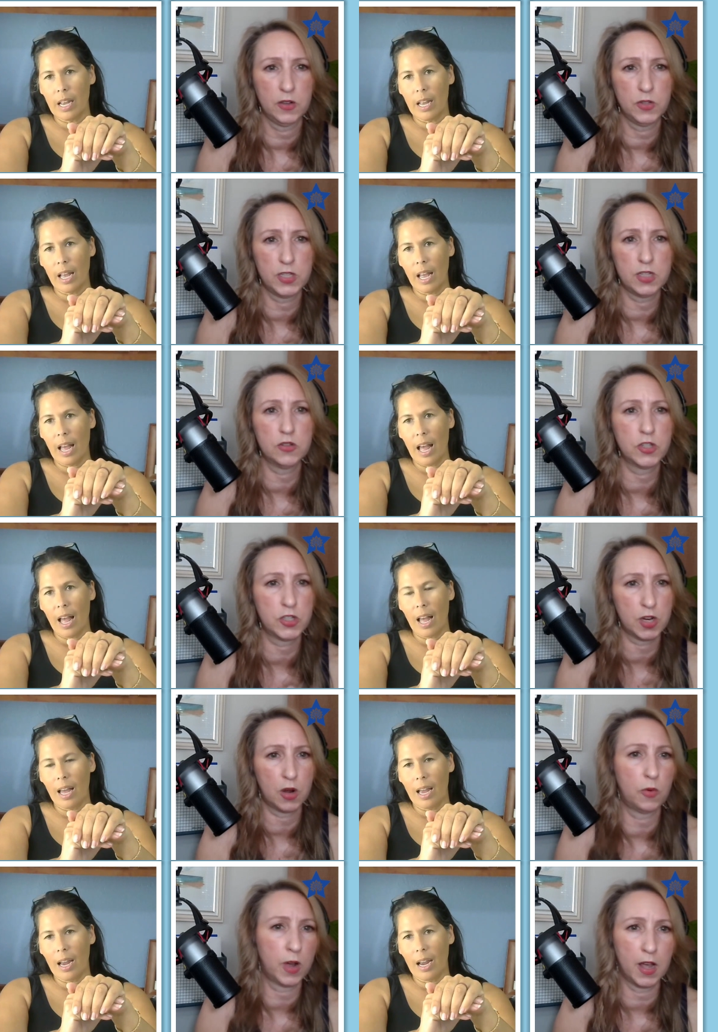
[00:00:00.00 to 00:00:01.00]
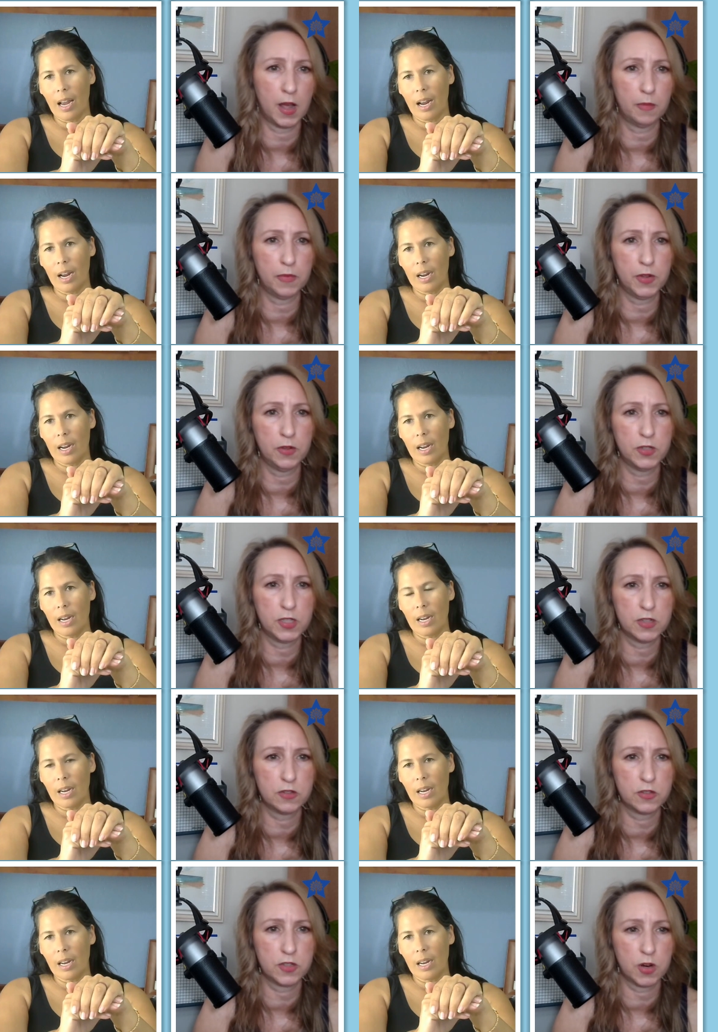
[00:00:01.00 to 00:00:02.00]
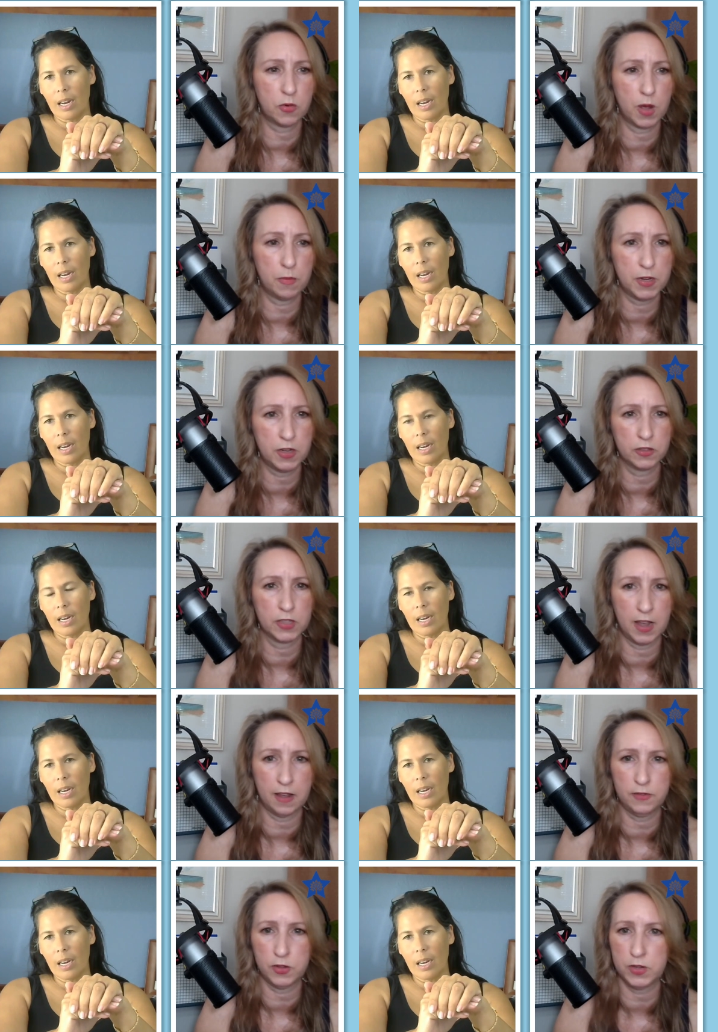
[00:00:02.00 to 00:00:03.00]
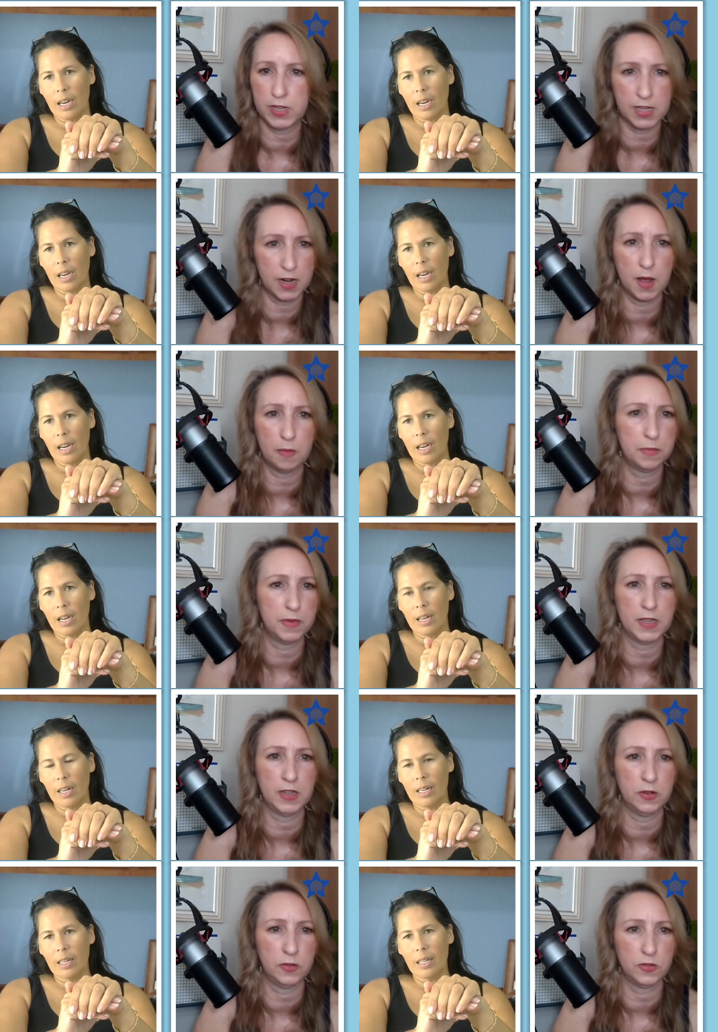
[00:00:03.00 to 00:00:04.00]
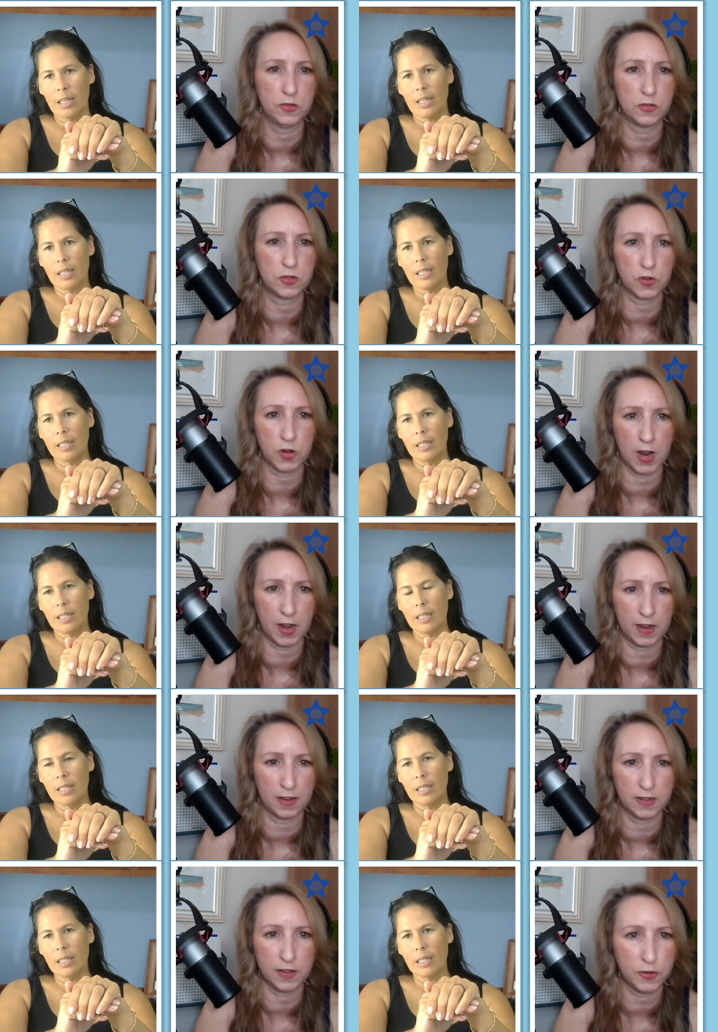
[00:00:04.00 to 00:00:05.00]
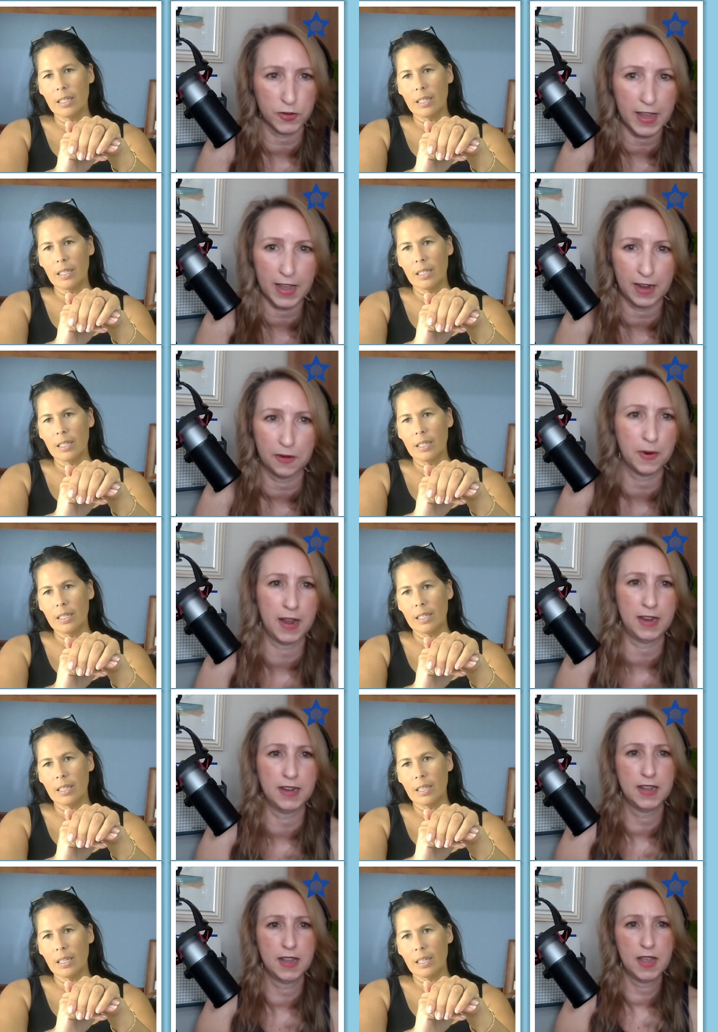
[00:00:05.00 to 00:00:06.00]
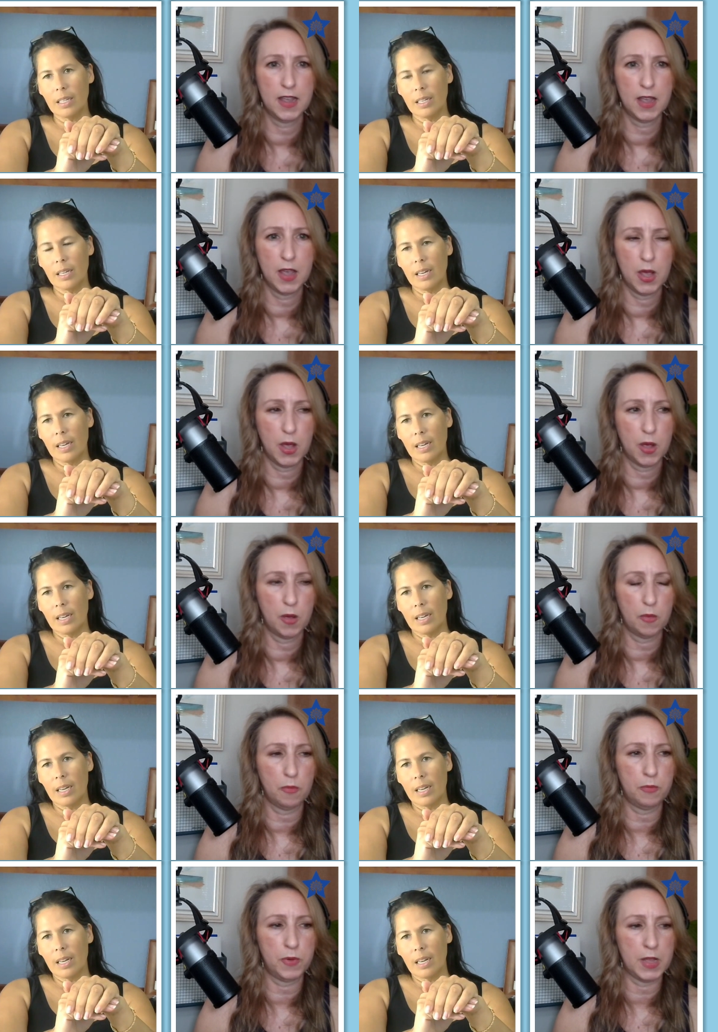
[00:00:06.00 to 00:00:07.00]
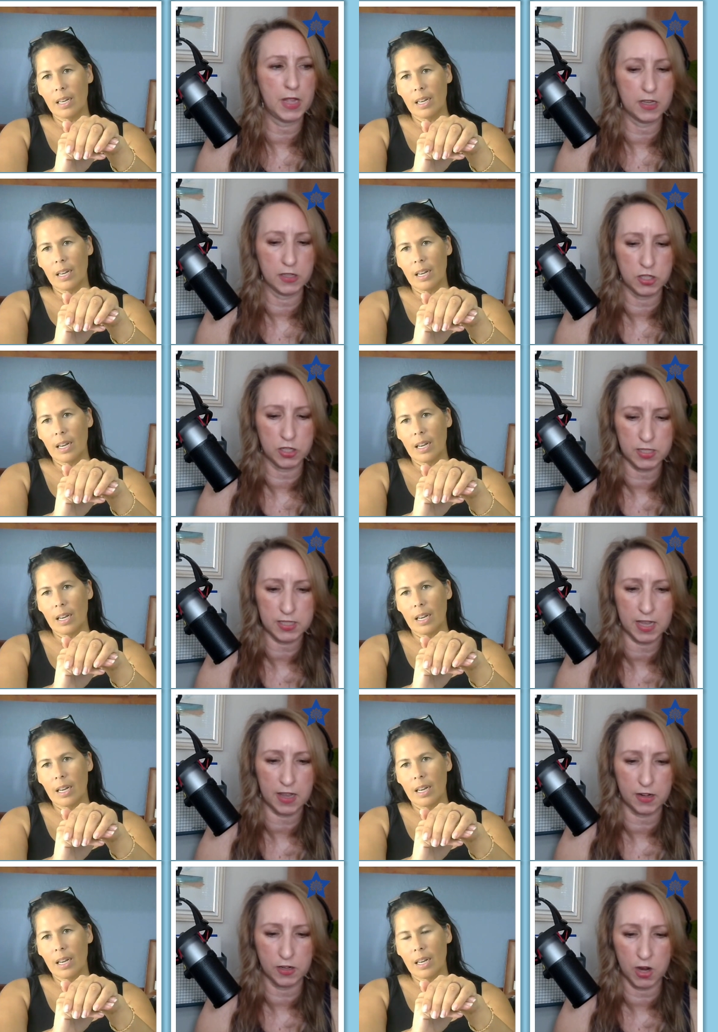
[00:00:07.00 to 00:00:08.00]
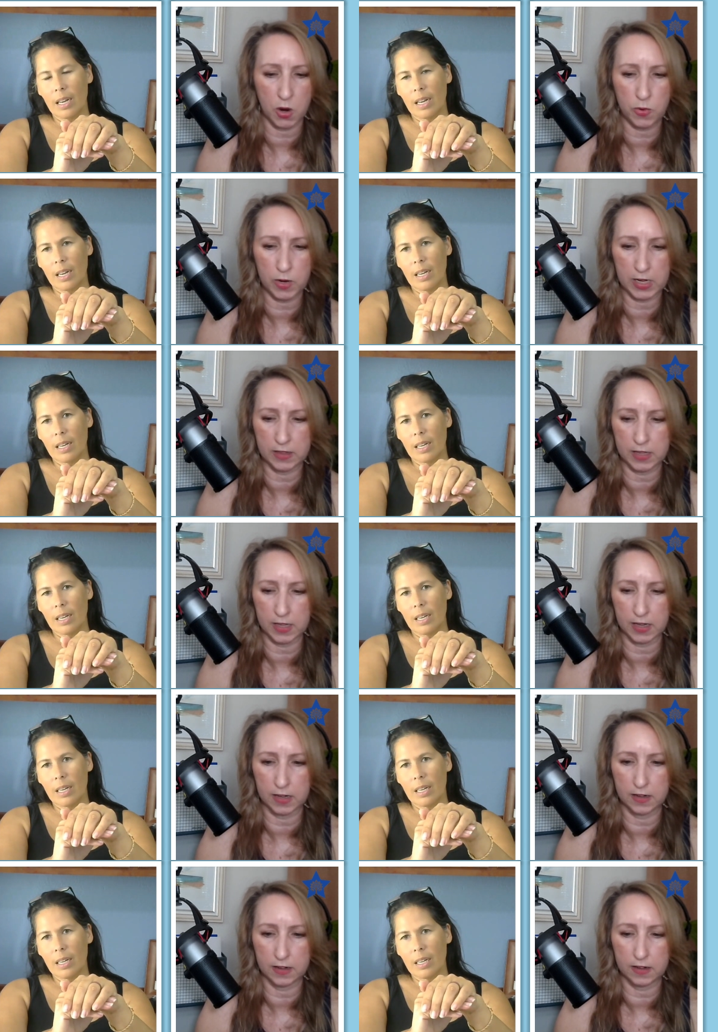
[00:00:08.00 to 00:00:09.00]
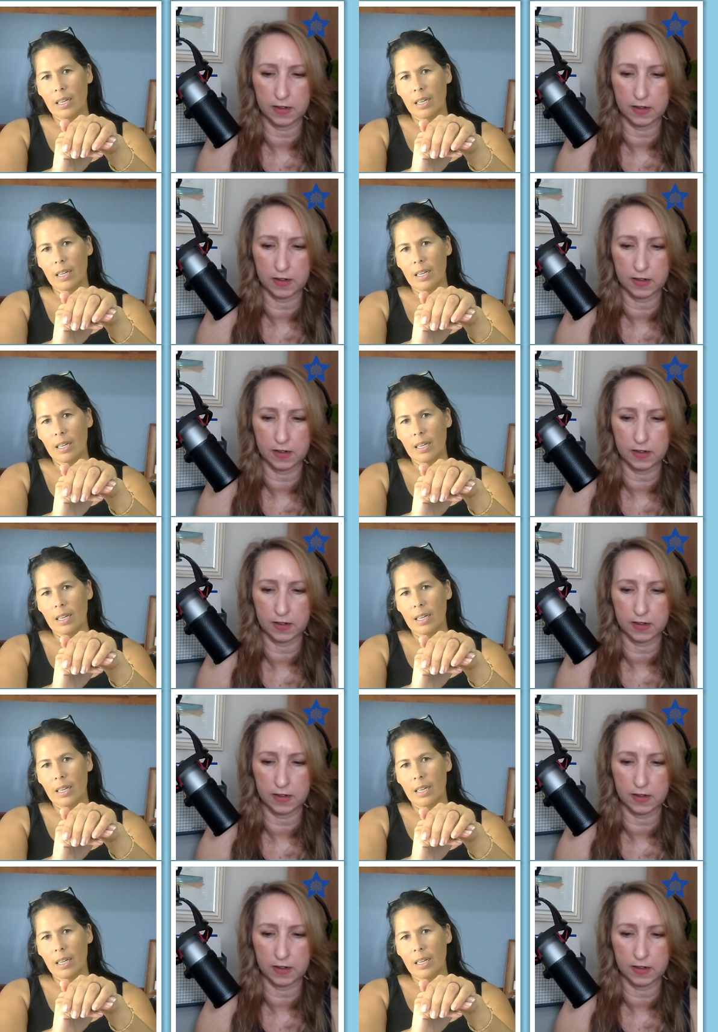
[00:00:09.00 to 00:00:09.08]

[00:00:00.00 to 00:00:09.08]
Speaker 1: you still show up you still show up in your life you get up and you try another day right but just that knowing that